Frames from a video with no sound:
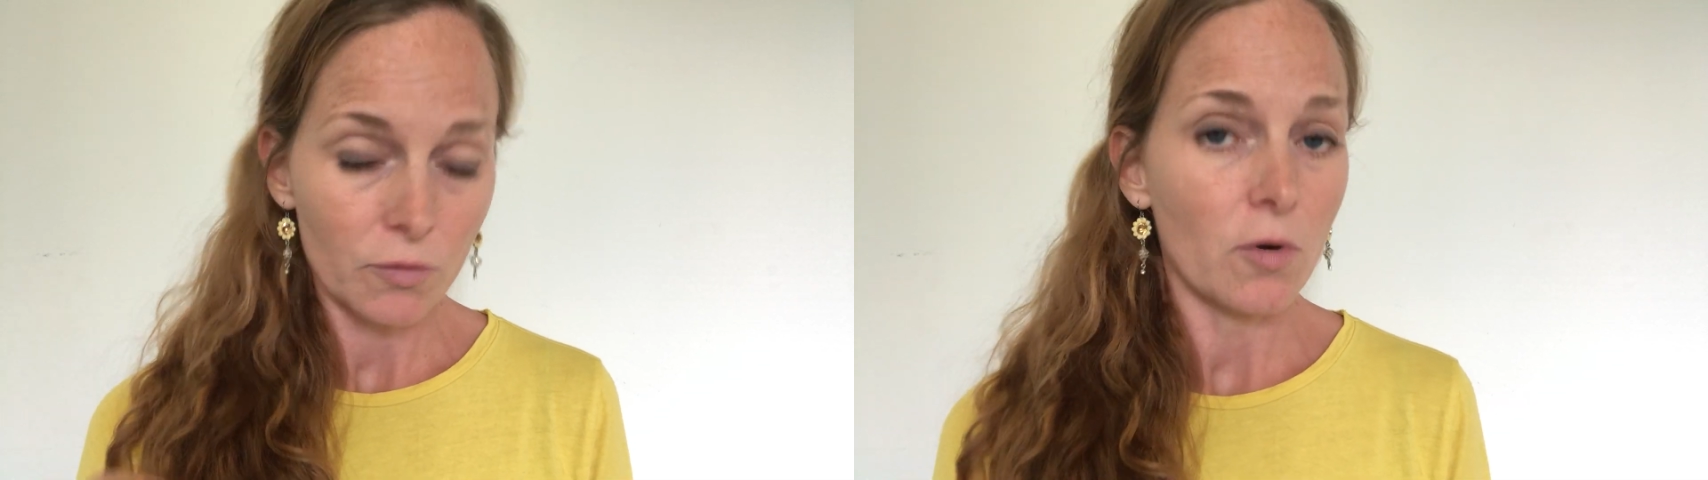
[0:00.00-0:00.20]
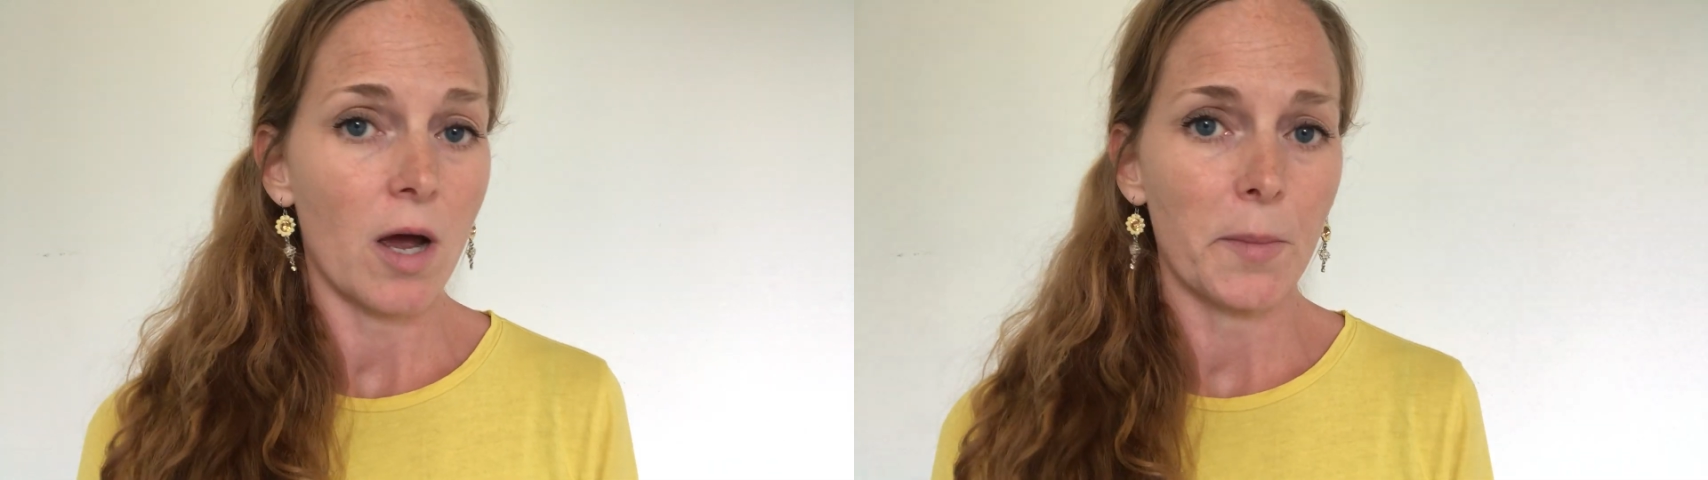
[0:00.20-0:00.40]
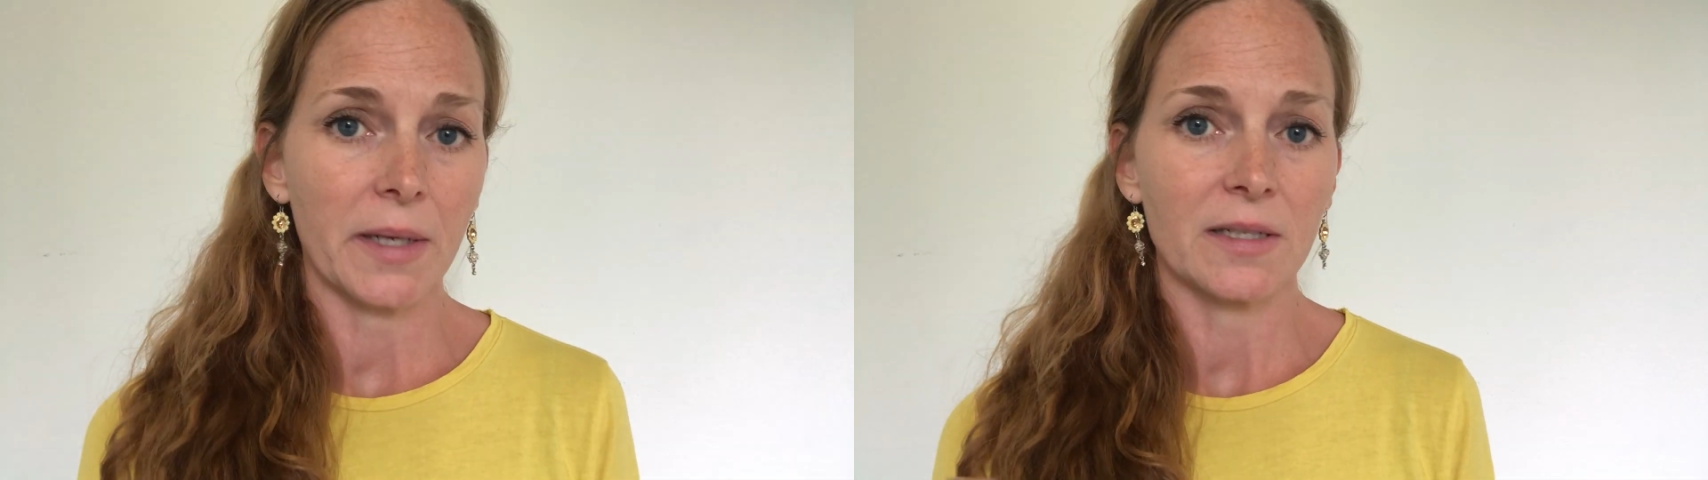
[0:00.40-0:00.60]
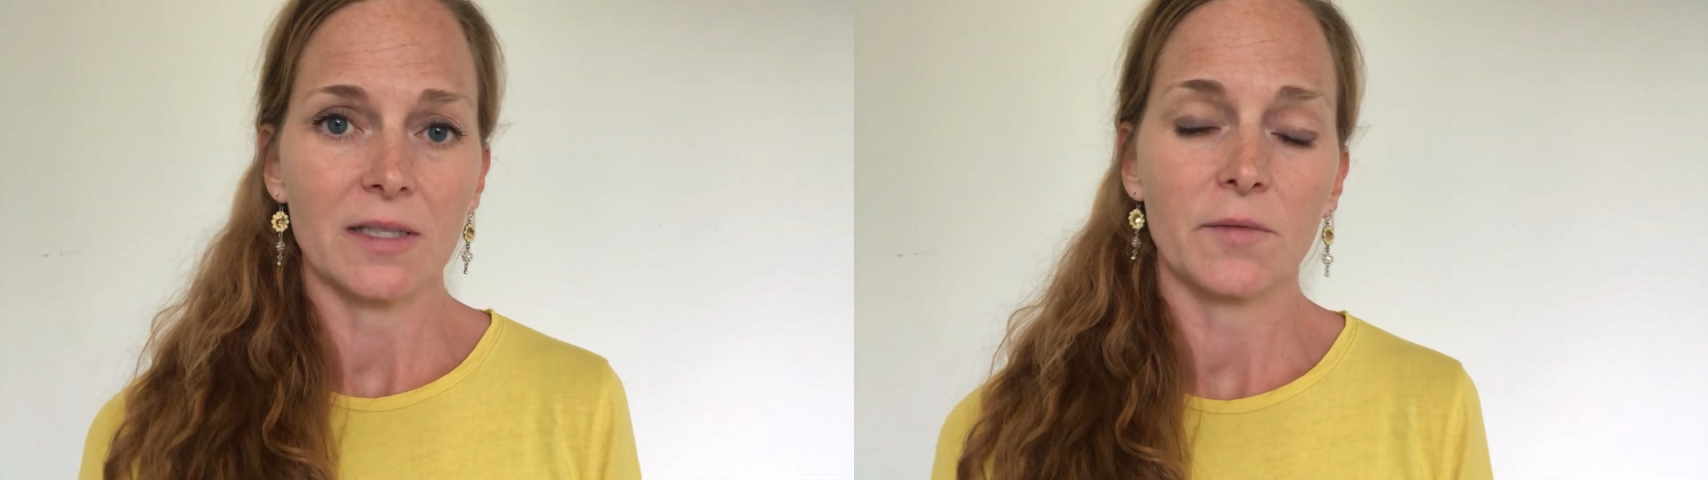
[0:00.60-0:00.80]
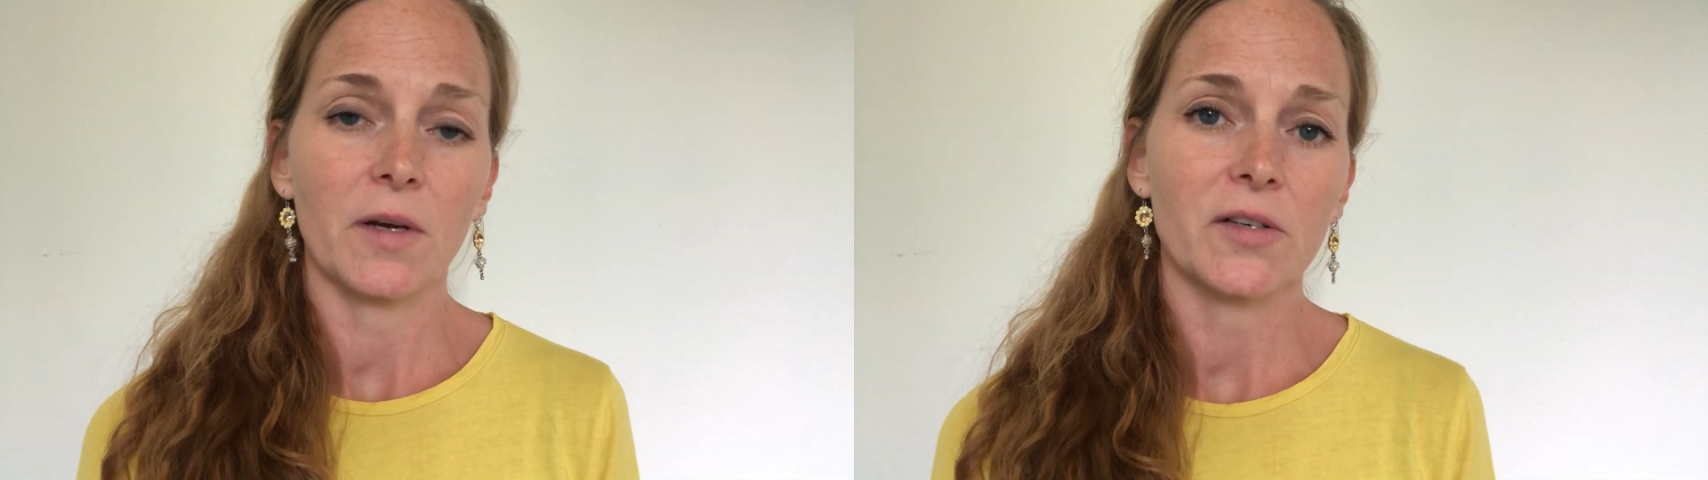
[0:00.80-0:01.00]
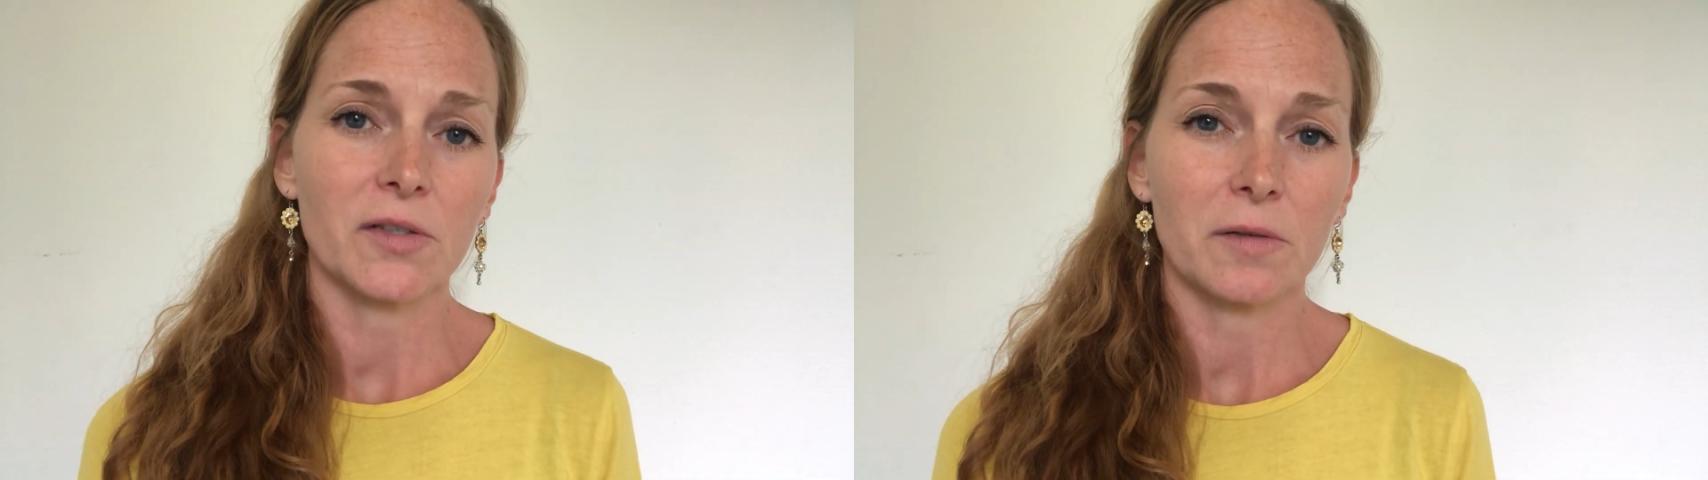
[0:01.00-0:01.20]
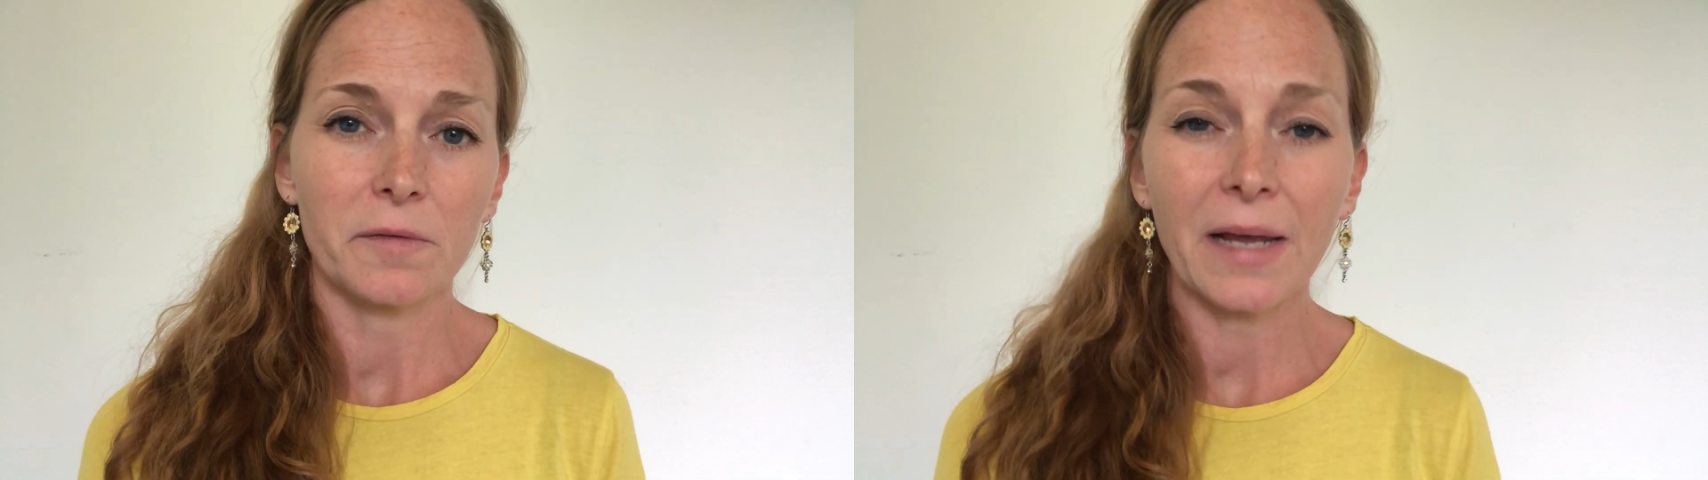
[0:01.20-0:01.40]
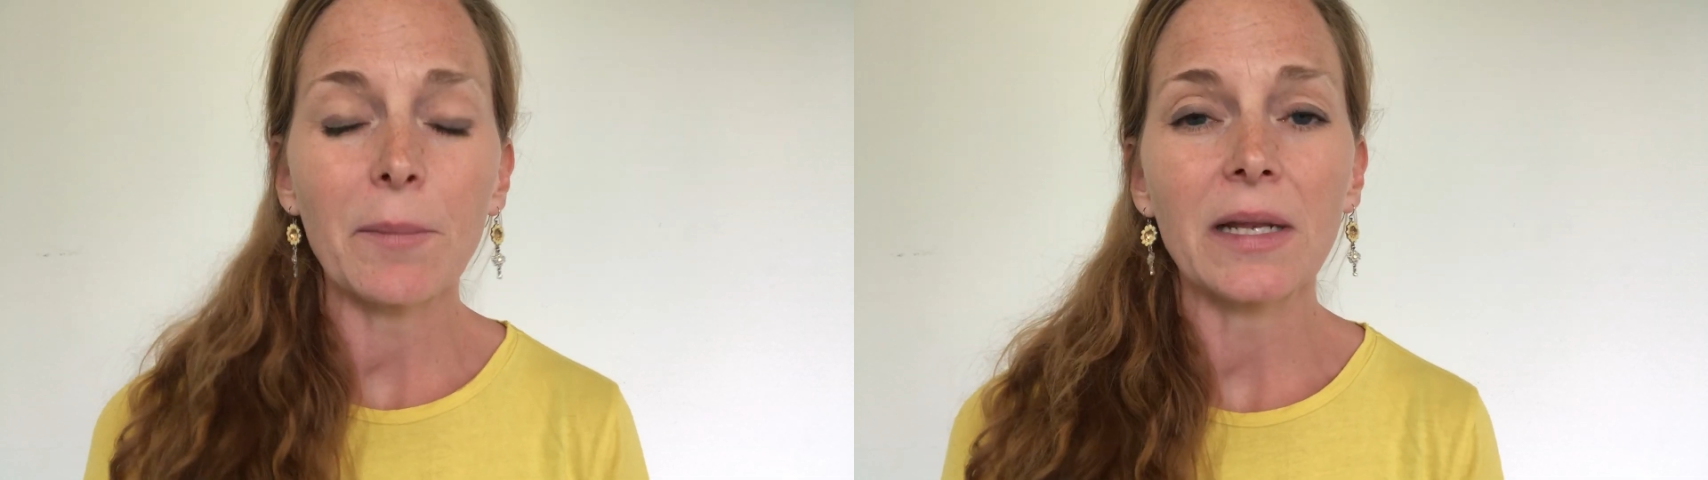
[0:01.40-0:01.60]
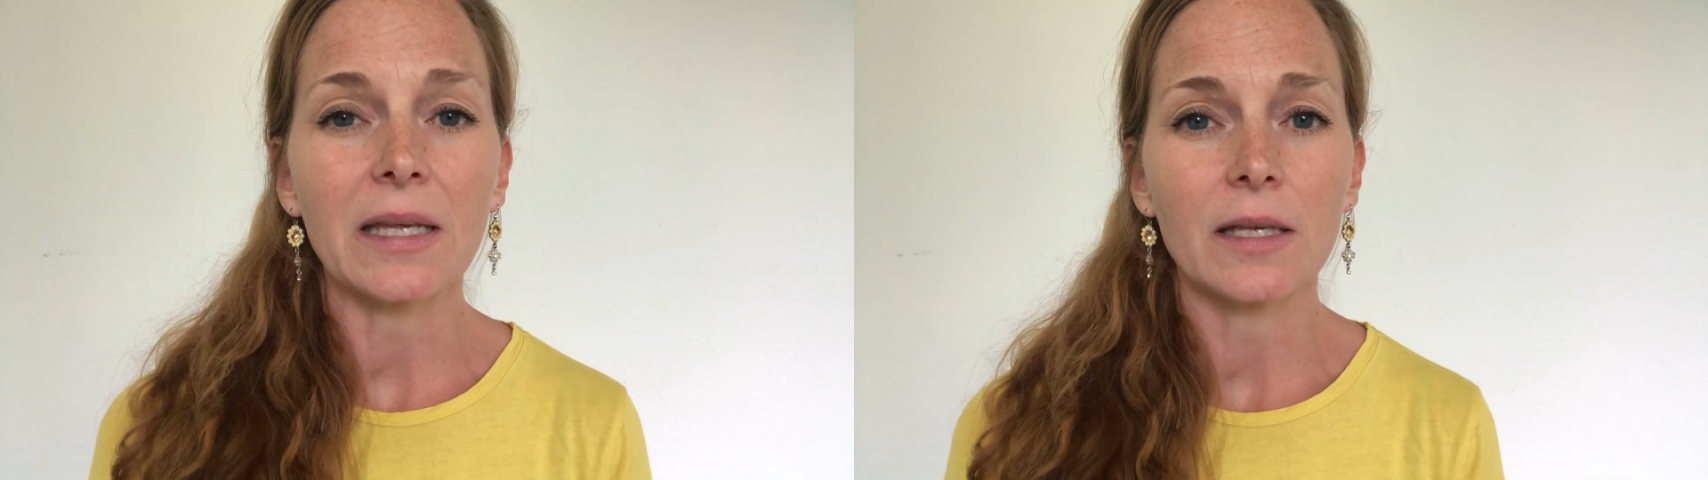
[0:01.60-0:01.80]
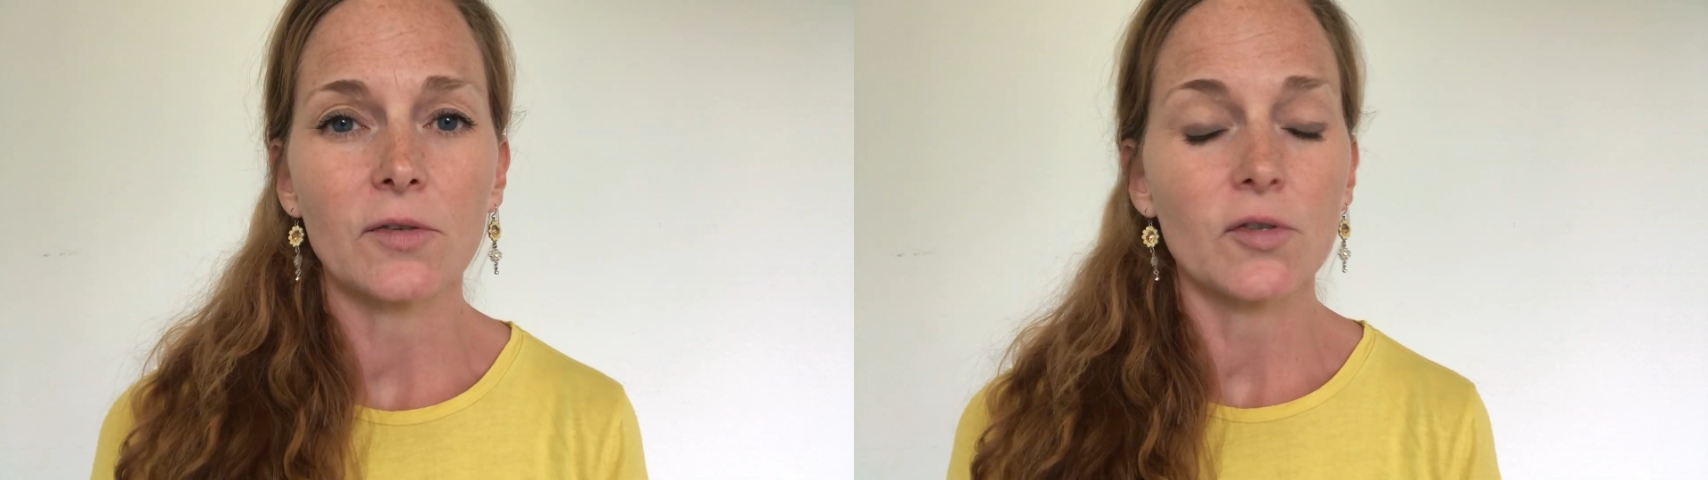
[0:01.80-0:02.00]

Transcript: grew up in a dysfunctional family,